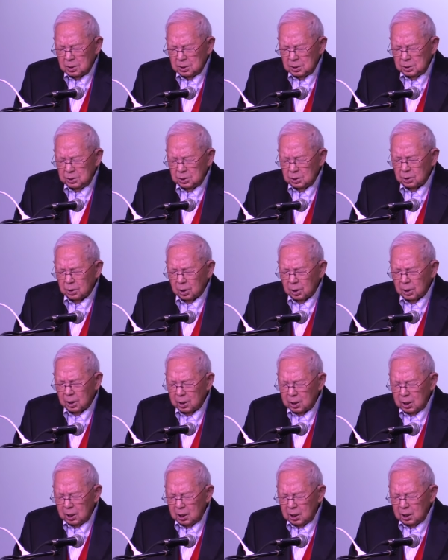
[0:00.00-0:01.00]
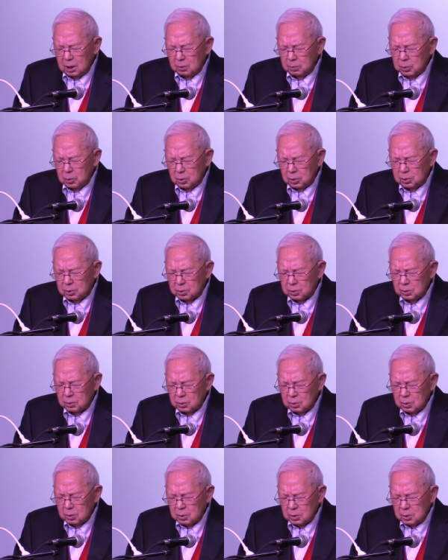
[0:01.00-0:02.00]
you are able to
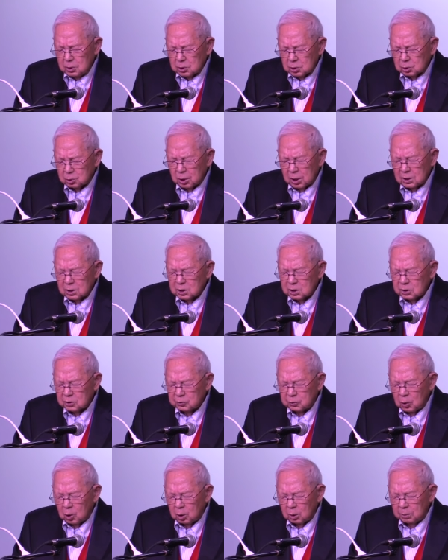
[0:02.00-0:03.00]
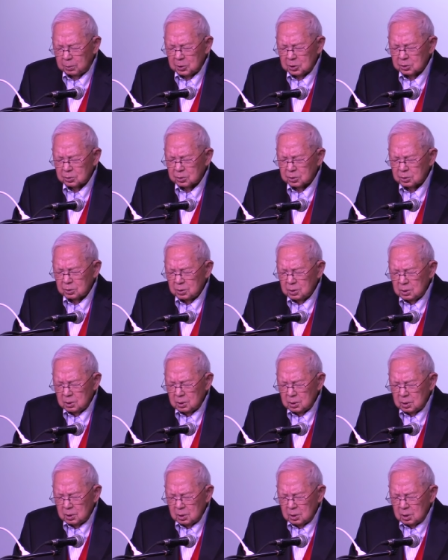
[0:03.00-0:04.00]
transform us,
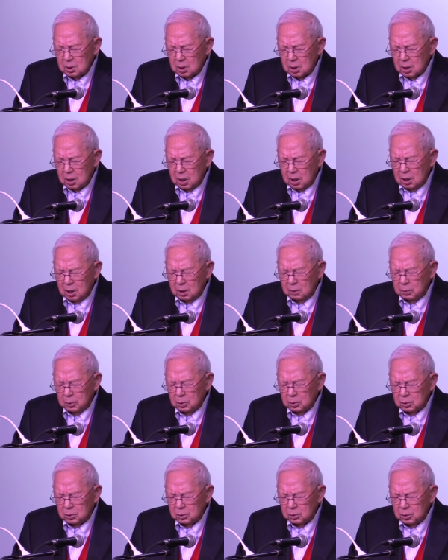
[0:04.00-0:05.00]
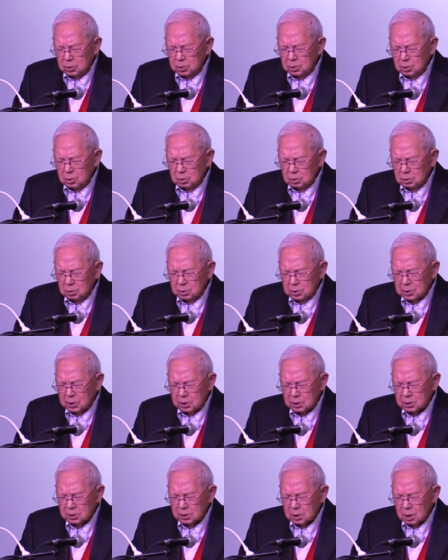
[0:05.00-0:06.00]
able to use
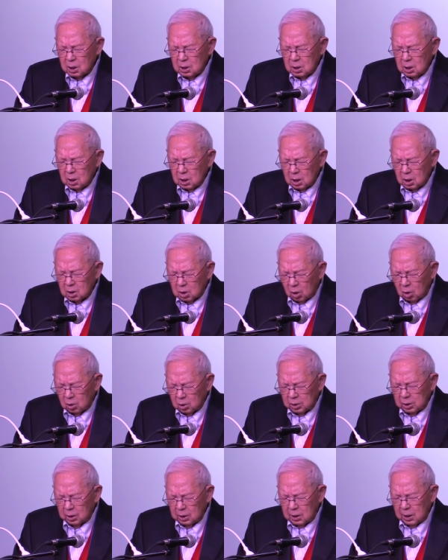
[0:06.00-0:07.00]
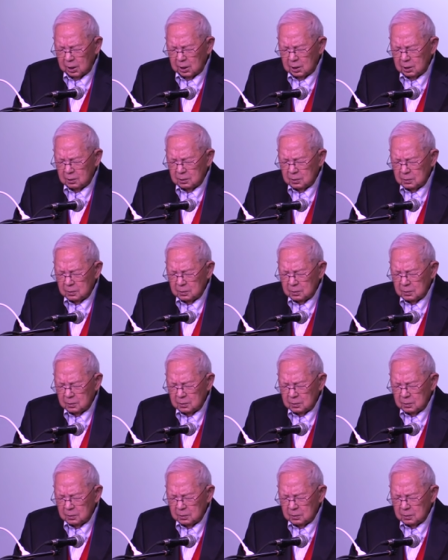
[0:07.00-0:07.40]
us accordingly.